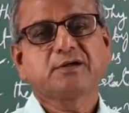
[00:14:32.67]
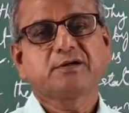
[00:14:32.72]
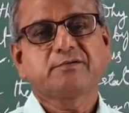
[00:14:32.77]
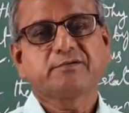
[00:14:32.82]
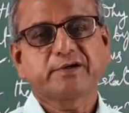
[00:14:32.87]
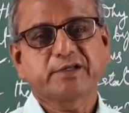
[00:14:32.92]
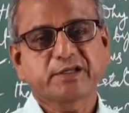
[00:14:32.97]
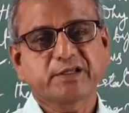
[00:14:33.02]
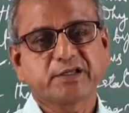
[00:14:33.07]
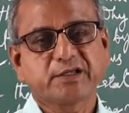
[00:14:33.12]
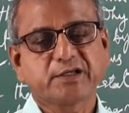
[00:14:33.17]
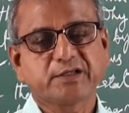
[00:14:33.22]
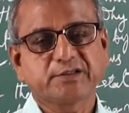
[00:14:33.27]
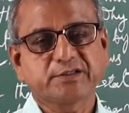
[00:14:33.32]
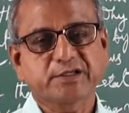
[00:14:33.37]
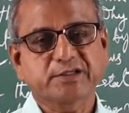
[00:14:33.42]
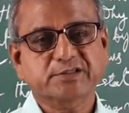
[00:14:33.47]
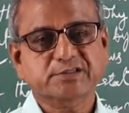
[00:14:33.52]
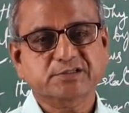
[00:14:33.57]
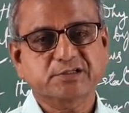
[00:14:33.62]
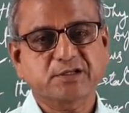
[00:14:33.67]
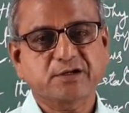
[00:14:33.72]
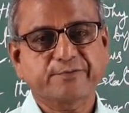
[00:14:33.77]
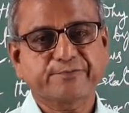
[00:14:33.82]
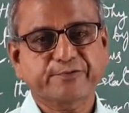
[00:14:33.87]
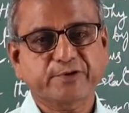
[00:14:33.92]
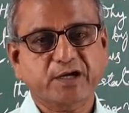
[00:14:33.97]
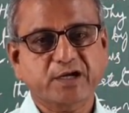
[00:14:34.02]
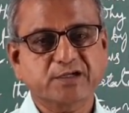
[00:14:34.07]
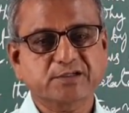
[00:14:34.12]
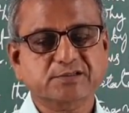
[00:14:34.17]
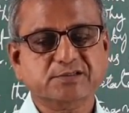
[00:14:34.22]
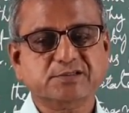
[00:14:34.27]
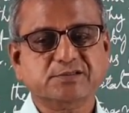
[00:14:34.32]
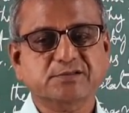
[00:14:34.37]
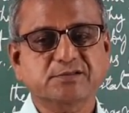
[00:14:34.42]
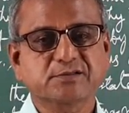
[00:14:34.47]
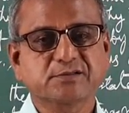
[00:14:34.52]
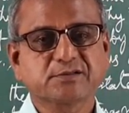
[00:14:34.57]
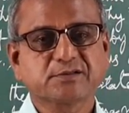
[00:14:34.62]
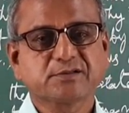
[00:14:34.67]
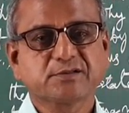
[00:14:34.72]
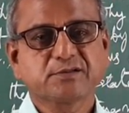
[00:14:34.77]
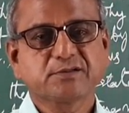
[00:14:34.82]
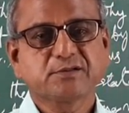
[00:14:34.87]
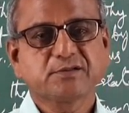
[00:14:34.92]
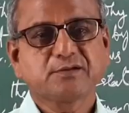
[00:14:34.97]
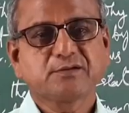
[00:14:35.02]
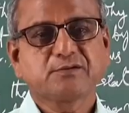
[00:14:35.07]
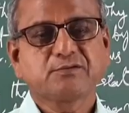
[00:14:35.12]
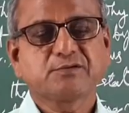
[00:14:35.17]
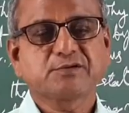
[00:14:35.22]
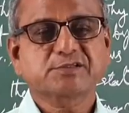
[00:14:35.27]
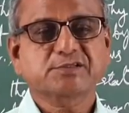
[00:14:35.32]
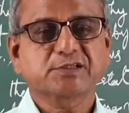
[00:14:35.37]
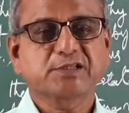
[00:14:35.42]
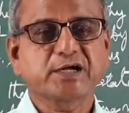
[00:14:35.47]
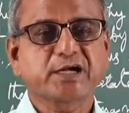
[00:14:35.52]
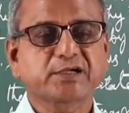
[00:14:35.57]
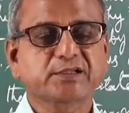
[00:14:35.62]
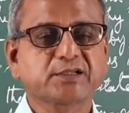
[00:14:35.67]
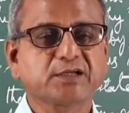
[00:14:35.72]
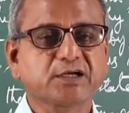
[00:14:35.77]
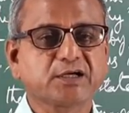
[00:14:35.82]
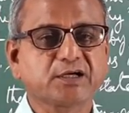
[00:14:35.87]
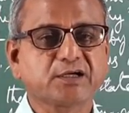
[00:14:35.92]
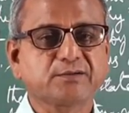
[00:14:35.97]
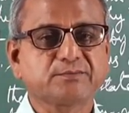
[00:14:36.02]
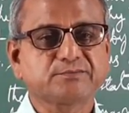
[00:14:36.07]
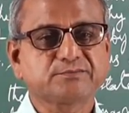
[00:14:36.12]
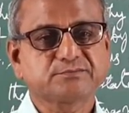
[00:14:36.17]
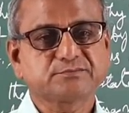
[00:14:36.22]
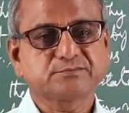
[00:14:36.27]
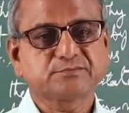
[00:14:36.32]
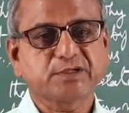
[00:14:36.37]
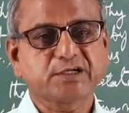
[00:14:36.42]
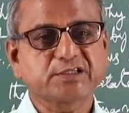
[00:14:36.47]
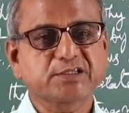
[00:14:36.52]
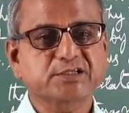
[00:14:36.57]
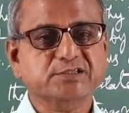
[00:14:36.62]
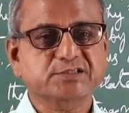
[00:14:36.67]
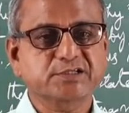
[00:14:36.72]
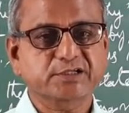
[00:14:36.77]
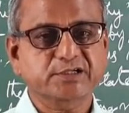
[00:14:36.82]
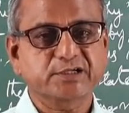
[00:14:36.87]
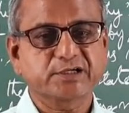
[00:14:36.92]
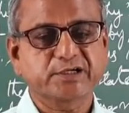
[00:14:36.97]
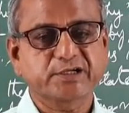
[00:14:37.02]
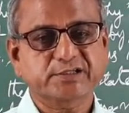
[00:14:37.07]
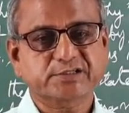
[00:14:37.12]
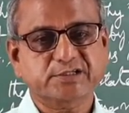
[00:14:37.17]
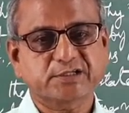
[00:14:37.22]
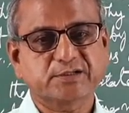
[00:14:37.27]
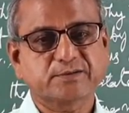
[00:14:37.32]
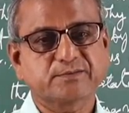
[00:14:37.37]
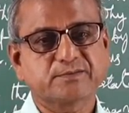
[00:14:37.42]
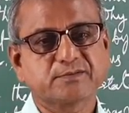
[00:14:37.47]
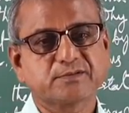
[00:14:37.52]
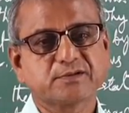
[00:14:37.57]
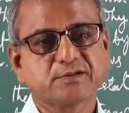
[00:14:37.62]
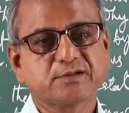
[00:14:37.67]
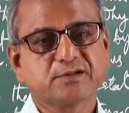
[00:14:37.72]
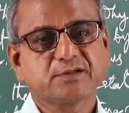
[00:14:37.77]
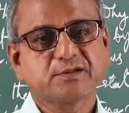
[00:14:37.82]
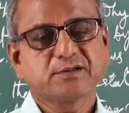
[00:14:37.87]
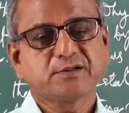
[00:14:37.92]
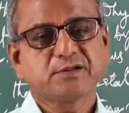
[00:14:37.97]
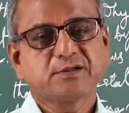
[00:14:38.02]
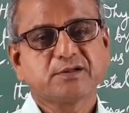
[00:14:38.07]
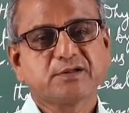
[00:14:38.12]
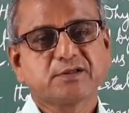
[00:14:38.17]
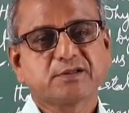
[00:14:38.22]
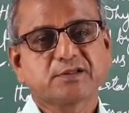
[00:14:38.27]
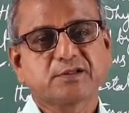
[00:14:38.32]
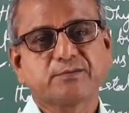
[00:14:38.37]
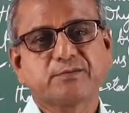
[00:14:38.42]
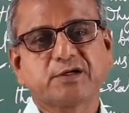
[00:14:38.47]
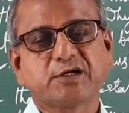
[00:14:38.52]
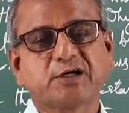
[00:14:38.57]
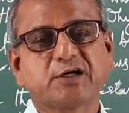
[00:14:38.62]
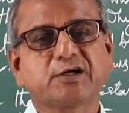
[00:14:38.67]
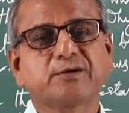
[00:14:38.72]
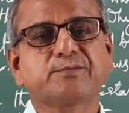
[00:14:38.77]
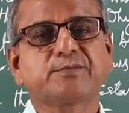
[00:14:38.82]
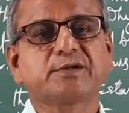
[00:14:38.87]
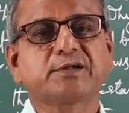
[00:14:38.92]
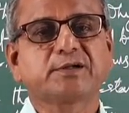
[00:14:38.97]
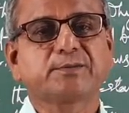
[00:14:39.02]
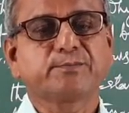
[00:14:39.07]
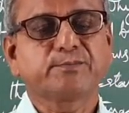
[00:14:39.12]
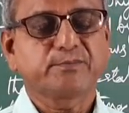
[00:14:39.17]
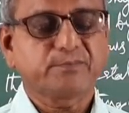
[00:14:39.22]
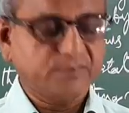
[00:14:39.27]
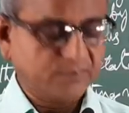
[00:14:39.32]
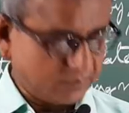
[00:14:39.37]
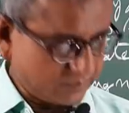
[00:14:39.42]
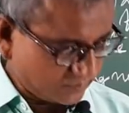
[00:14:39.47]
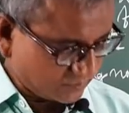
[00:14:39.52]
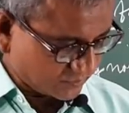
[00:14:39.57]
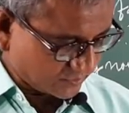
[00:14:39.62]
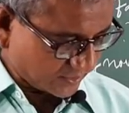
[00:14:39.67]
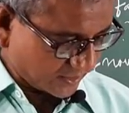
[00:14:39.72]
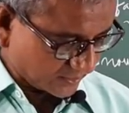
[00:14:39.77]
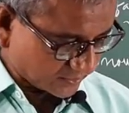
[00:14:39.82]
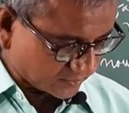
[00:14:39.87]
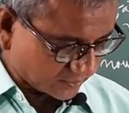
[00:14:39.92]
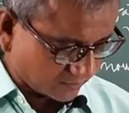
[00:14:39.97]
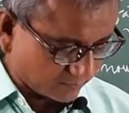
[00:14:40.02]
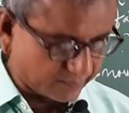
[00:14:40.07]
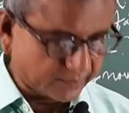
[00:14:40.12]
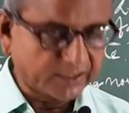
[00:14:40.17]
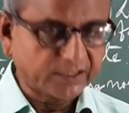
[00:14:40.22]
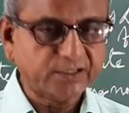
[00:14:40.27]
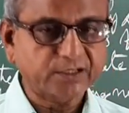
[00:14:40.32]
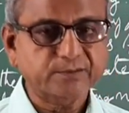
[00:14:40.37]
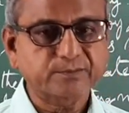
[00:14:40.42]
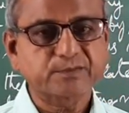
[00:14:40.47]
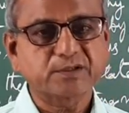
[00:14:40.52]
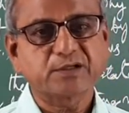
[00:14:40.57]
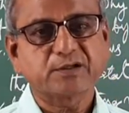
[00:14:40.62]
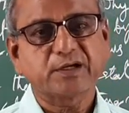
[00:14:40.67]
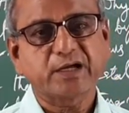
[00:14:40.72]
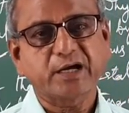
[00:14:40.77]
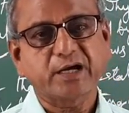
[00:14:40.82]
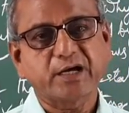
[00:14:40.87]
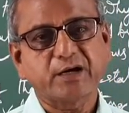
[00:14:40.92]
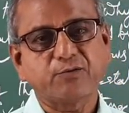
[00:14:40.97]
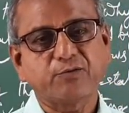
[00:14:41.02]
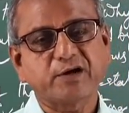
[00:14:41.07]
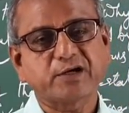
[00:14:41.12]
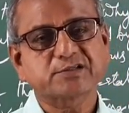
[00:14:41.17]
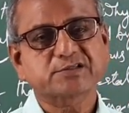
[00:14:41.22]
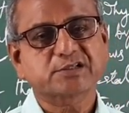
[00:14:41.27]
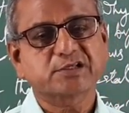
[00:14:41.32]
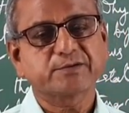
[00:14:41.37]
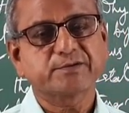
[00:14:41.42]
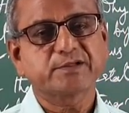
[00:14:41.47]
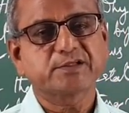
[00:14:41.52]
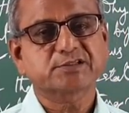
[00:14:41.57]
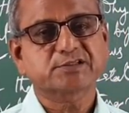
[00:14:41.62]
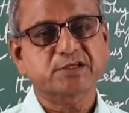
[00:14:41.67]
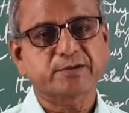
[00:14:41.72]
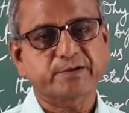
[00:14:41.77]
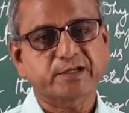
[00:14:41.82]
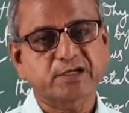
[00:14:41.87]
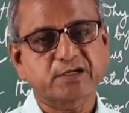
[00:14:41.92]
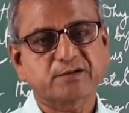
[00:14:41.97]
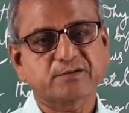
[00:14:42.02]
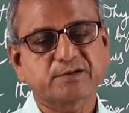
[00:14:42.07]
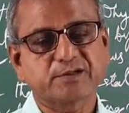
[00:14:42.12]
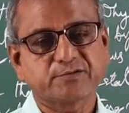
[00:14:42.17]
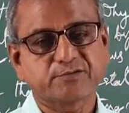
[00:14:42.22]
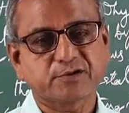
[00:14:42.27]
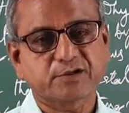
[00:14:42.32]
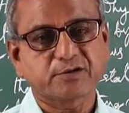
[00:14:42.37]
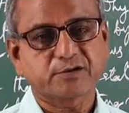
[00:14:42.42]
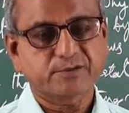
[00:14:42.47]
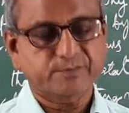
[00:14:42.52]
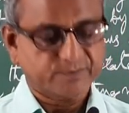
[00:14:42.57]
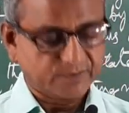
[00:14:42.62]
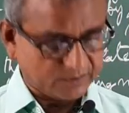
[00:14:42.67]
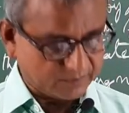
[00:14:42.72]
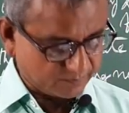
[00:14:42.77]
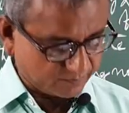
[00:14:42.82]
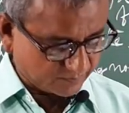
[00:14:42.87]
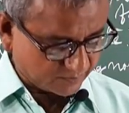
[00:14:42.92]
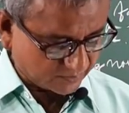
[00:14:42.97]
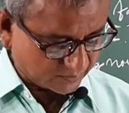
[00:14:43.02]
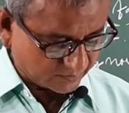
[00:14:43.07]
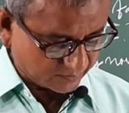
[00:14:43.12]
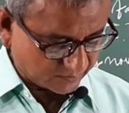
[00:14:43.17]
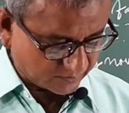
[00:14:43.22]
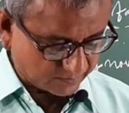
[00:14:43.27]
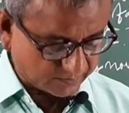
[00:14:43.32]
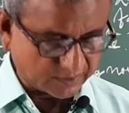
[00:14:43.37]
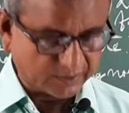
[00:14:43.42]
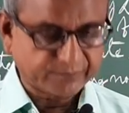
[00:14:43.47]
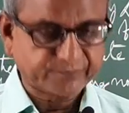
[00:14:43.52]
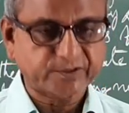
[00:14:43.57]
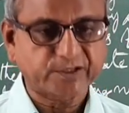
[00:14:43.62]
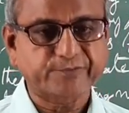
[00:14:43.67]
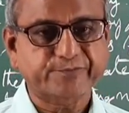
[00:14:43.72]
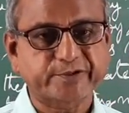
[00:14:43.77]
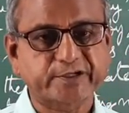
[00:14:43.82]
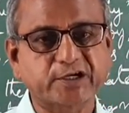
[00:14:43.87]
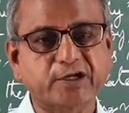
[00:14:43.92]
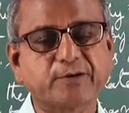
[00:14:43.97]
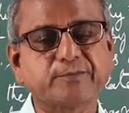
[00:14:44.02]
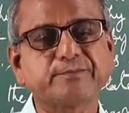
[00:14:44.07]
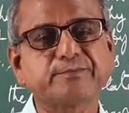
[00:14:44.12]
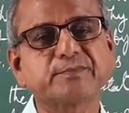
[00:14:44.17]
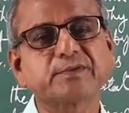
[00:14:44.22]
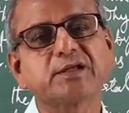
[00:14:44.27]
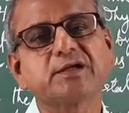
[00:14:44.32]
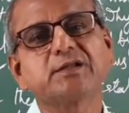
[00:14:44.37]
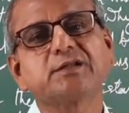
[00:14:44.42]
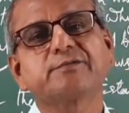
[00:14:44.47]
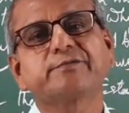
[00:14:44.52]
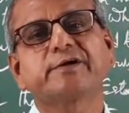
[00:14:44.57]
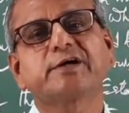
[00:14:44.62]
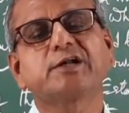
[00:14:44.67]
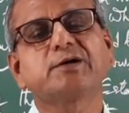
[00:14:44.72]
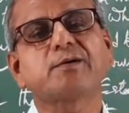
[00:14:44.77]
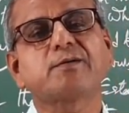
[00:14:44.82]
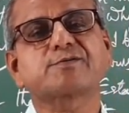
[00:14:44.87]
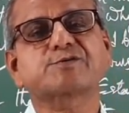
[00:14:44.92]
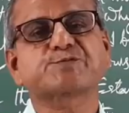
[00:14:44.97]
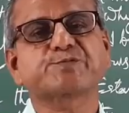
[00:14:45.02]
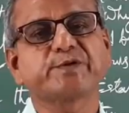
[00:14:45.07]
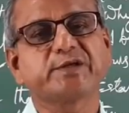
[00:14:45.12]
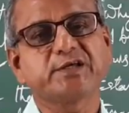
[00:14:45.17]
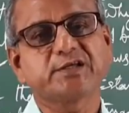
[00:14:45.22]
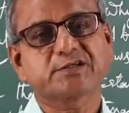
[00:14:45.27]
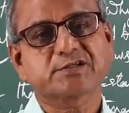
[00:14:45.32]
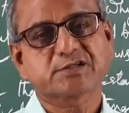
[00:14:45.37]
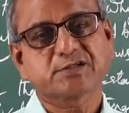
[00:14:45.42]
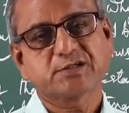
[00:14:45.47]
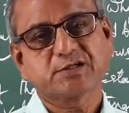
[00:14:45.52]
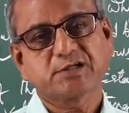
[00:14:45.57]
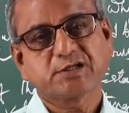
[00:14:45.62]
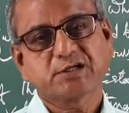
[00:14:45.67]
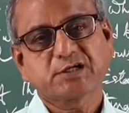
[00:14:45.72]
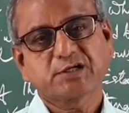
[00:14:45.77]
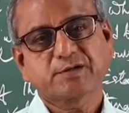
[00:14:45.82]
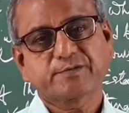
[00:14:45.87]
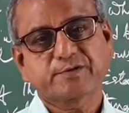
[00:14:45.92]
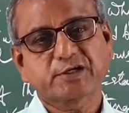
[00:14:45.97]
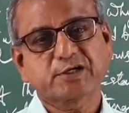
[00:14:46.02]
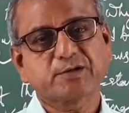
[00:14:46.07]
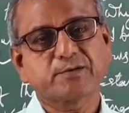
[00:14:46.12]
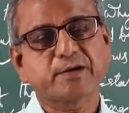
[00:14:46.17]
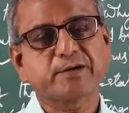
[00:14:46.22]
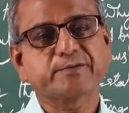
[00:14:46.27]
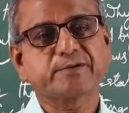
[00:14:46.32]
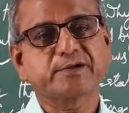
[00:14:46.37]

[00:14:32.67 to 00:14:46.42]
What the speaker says: very in the history of France. We see that by this declaration, you see that the men was given several, you know, freedom of speech, freedom